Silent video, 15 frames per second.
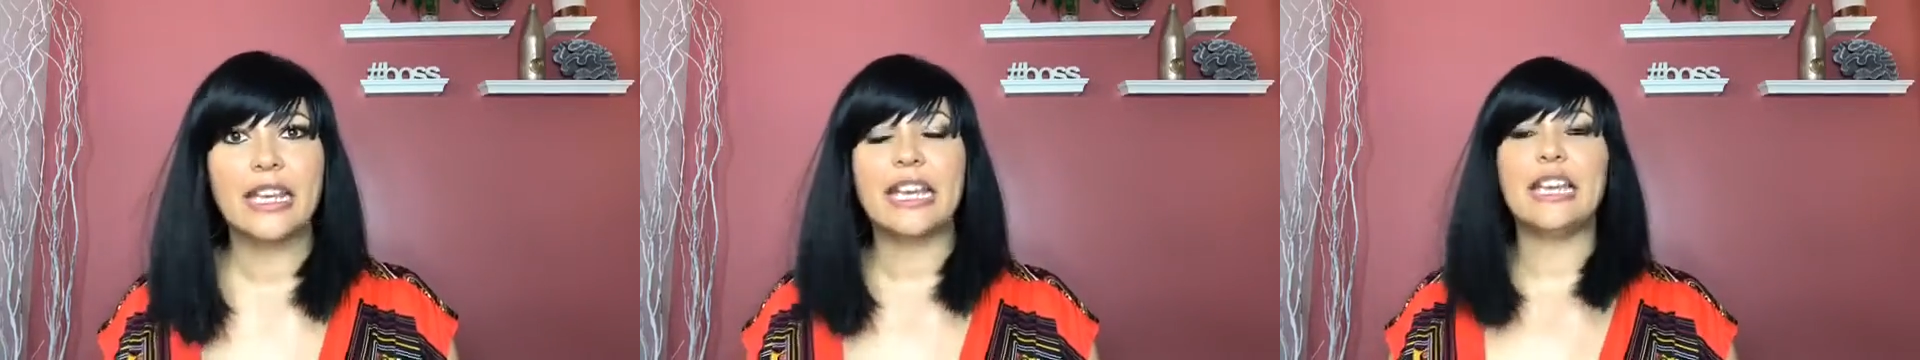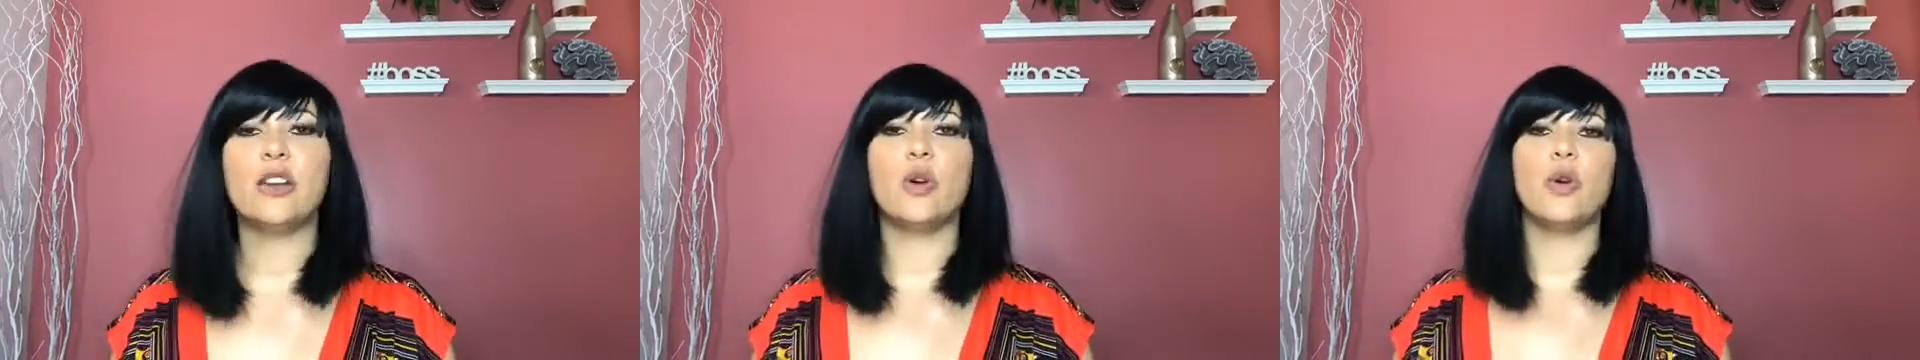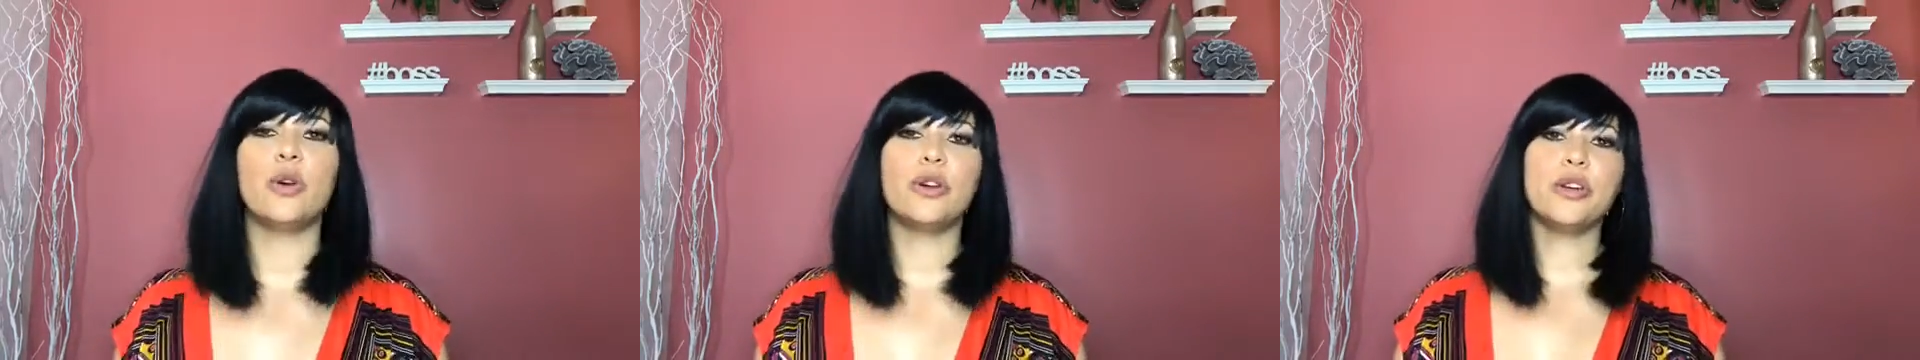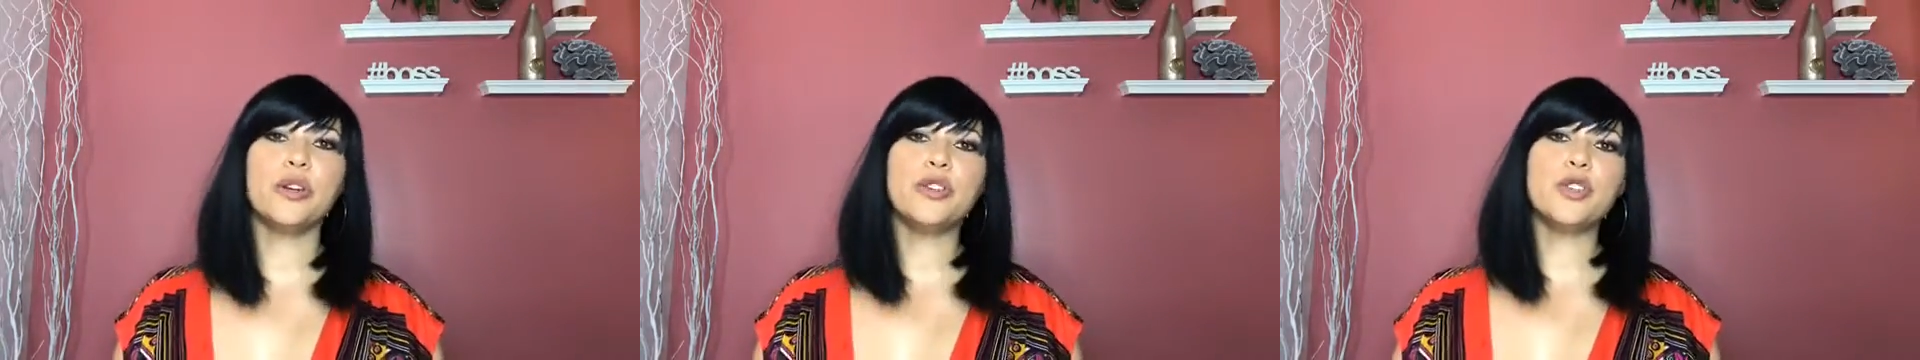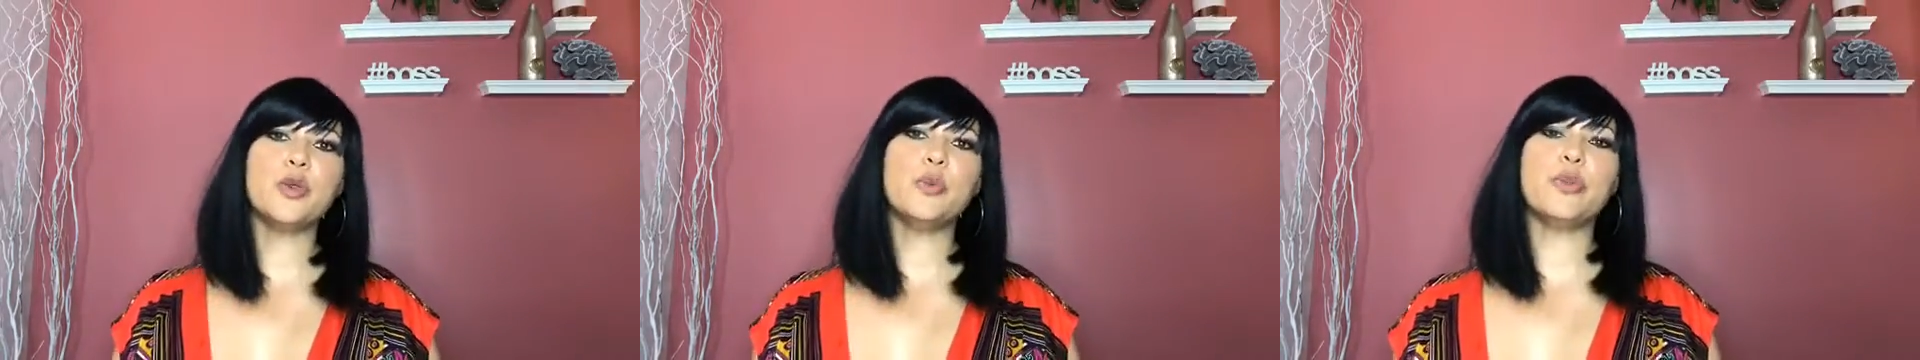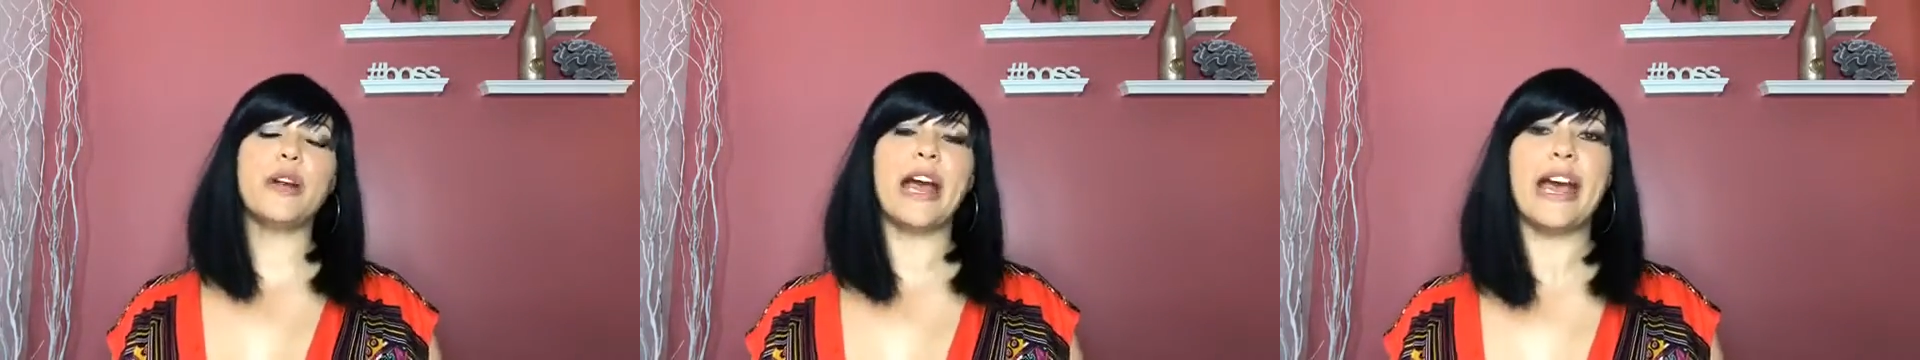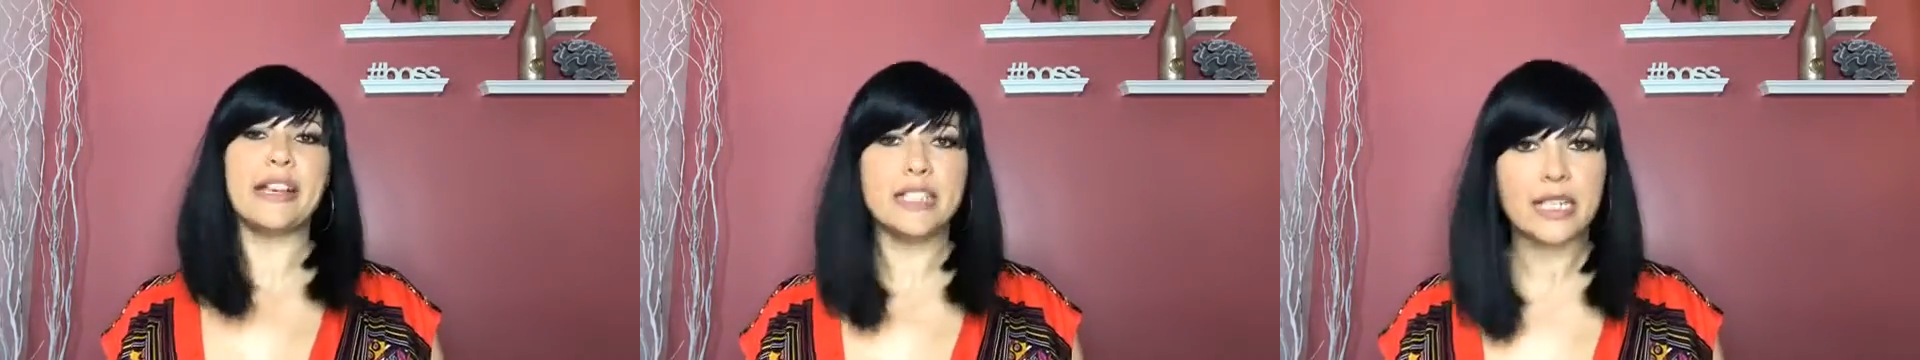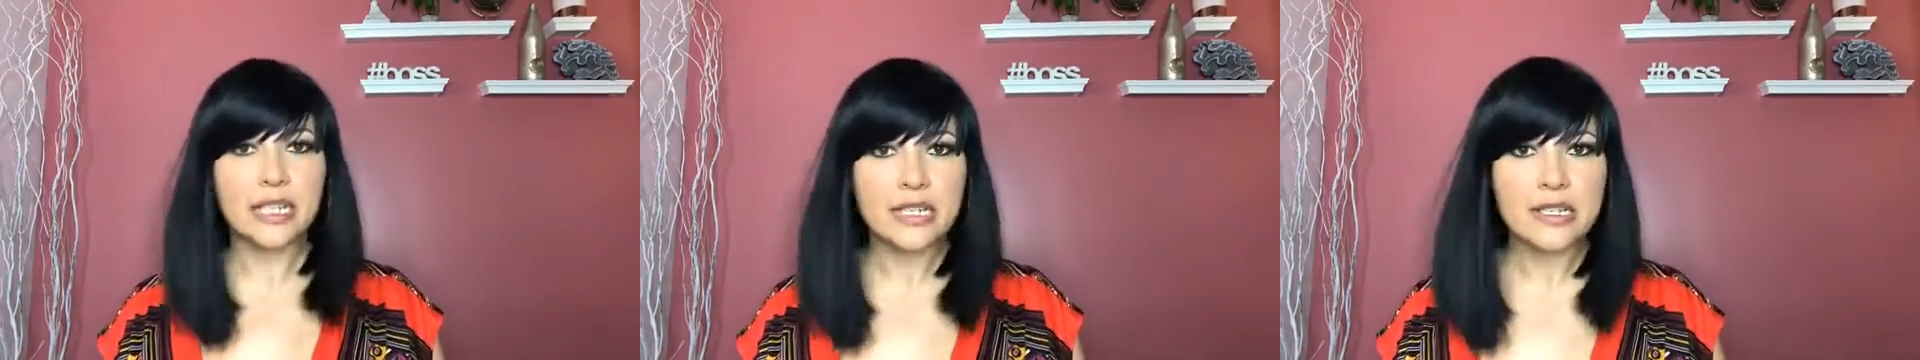in order to
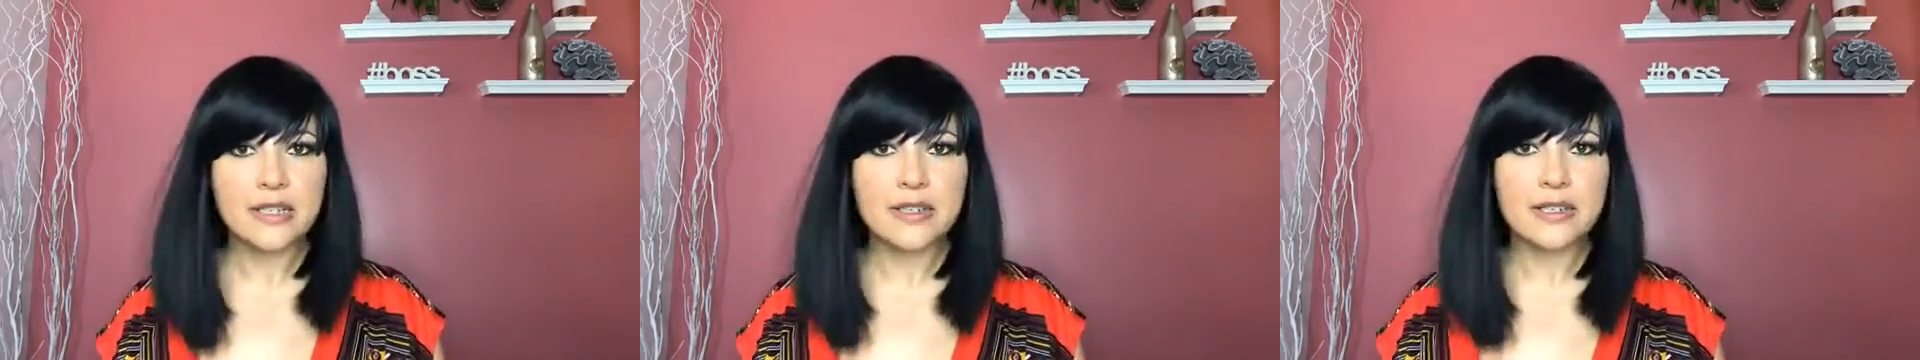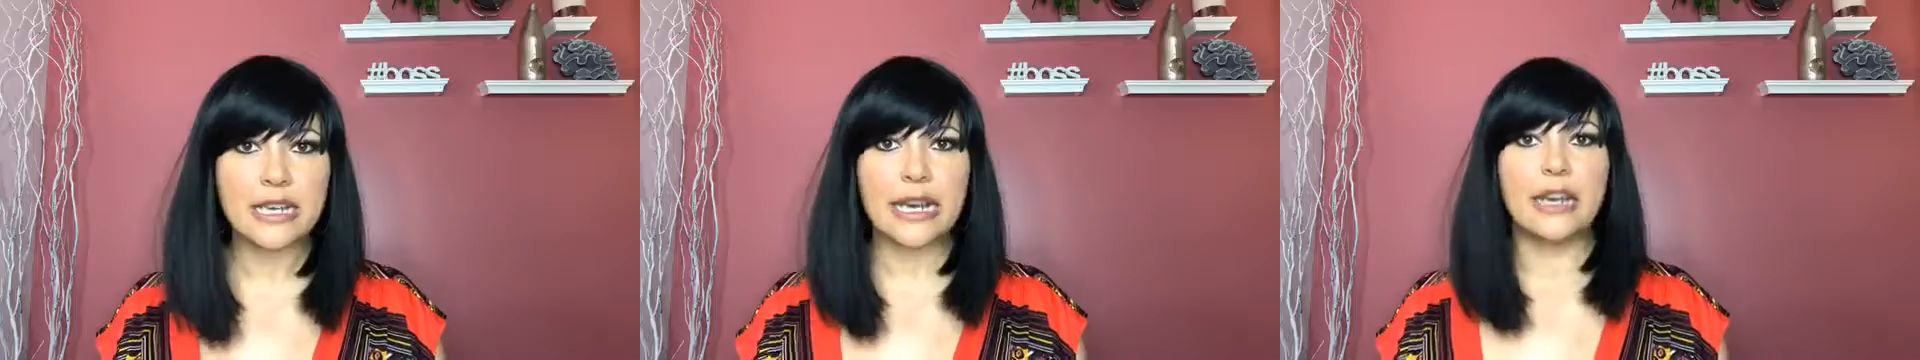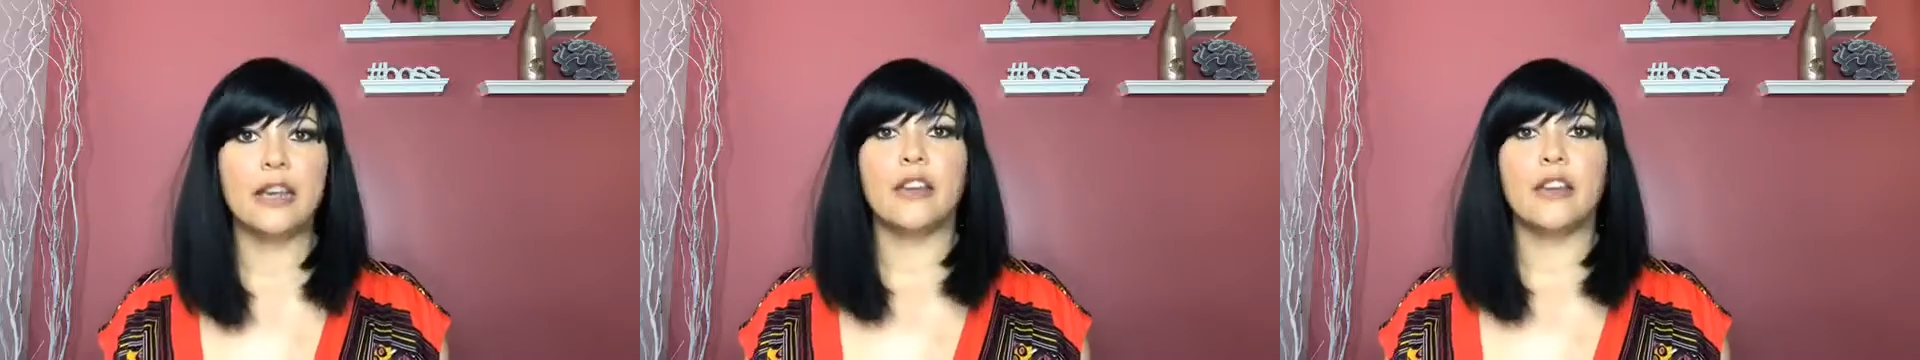practice,